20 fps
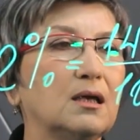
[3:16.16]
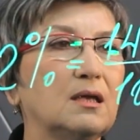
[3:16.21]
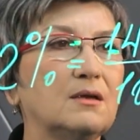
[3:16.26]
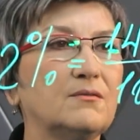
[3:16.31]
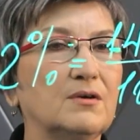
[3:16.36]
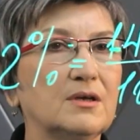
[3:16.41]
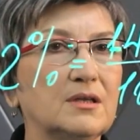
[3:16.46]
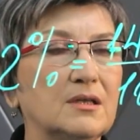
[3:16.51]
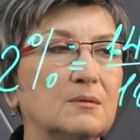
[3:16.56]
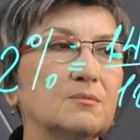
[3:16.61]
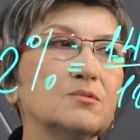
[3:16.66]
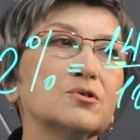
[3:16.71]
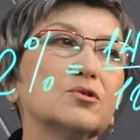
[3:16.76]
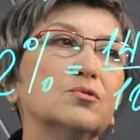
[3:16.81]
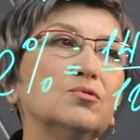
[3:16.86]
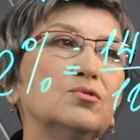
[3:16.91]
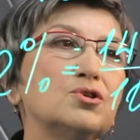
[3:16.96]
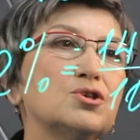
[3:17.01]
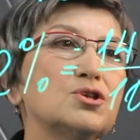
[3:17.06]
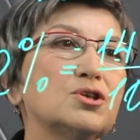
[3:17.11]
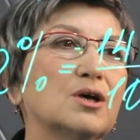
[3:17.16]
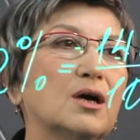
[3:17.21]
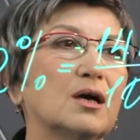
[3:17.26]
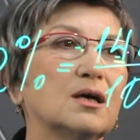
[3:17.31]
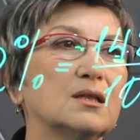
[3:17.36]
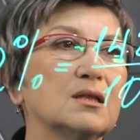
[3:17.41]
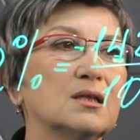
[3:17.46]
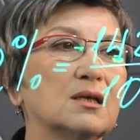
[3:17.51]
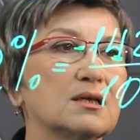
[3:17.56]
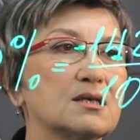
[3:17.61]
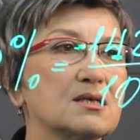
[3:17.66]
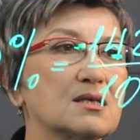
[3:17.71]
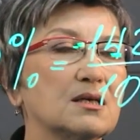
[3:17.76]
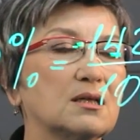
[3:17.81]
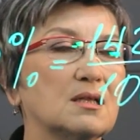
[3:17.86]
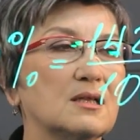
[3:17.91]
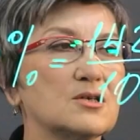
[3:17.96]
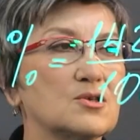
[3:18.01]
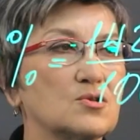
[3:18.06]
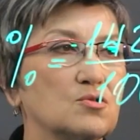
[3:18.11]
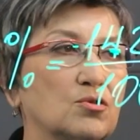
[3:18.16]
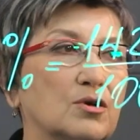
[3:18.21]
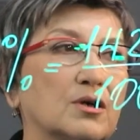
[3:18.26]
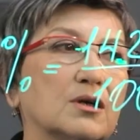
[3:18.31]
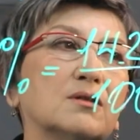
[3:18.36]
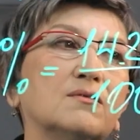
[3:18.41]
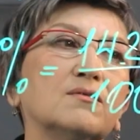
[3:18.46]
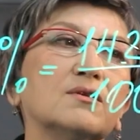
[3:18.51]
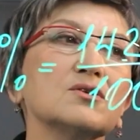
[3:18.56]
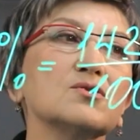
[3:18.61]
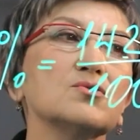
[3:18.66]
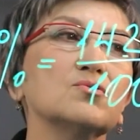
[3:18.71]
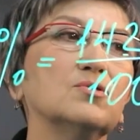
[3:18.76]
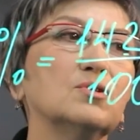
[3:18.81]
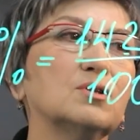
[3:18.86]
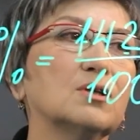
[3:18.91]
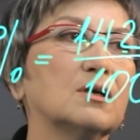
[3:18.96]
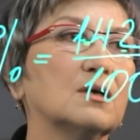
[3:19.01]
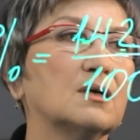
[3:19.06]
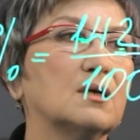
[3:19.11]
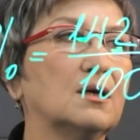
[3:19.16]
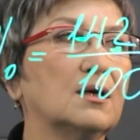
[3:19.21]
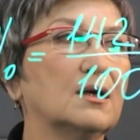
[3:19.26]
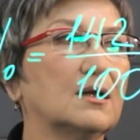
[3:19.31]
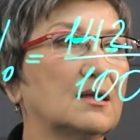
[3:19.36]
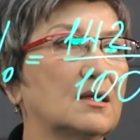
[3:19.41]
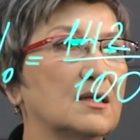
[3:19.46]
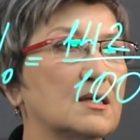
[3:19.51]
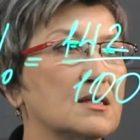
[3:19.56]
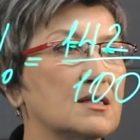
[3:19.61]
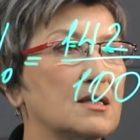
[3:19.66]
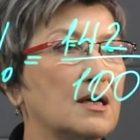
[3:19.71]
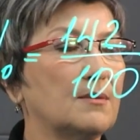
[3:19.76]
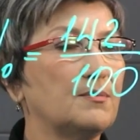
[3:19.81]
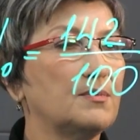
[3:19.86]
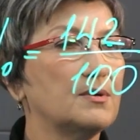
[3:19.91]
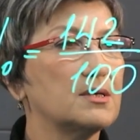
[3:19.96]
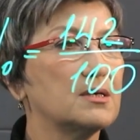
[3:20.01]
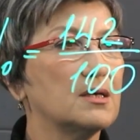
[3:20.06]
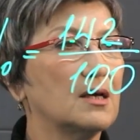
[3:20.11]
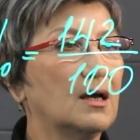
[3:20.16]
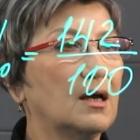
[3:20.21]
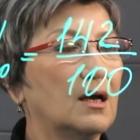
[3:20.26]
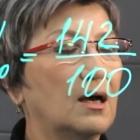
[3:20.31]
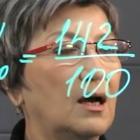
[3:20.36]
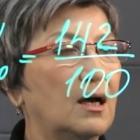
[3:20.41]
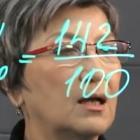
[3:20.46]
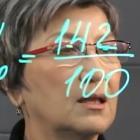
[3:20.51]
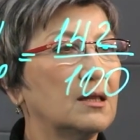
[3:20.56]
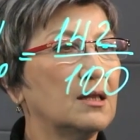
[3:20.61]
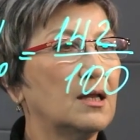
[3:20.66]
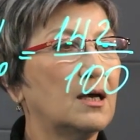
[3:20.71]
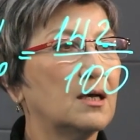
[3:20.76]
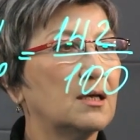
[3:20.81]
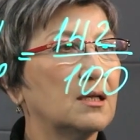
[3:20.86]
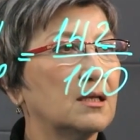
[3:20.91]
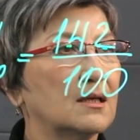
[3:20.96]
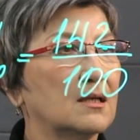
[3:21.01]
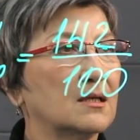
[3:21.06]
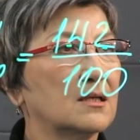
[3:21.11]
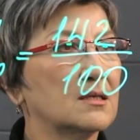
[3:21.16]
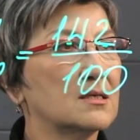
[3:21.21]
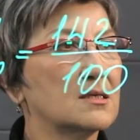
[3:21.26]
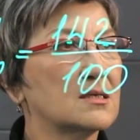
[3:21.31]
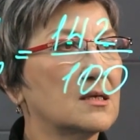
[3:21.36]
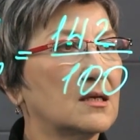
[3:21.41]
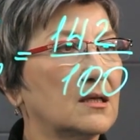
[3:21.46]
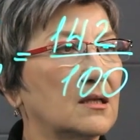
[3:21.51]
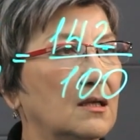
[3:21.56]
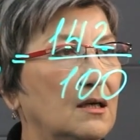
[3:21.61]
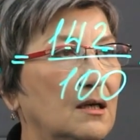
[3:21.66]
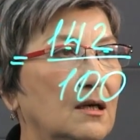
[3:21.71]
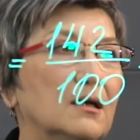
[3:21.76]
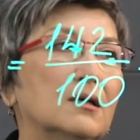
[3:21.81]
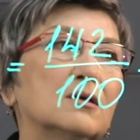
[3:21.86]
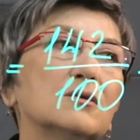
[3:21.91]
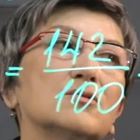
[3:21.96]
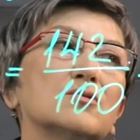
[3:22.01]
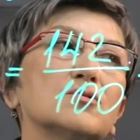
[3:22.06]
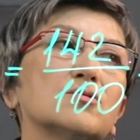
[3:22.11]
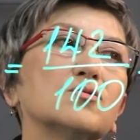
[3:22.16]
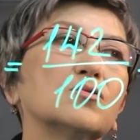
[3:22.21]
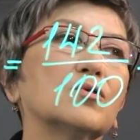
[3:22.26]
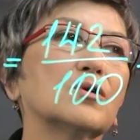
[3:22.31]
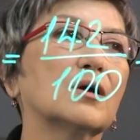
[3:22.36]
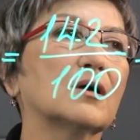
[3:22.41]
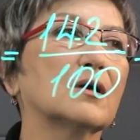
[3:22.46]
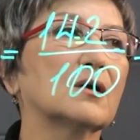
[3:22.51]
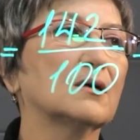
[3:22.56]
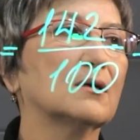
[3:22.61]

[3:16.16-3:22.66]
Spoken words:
And in this case, 1.42 hundredths. That's 1.42 hundredths. As you can see, we can